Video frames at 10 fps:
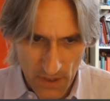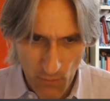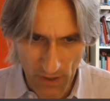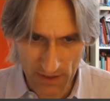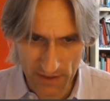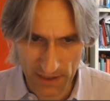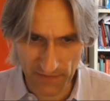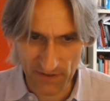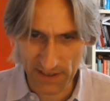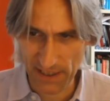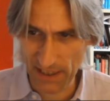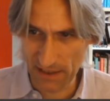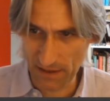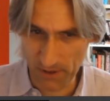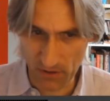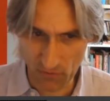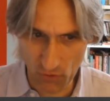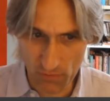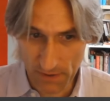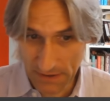Well, that's to give his king a little bit of
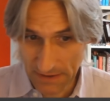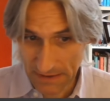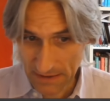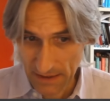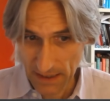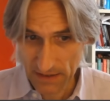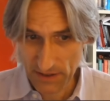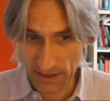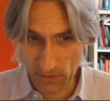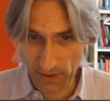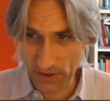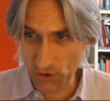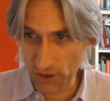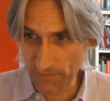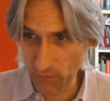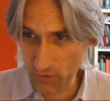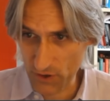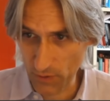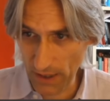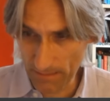room and take away the g4
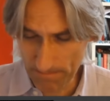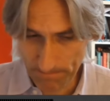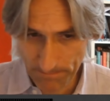square.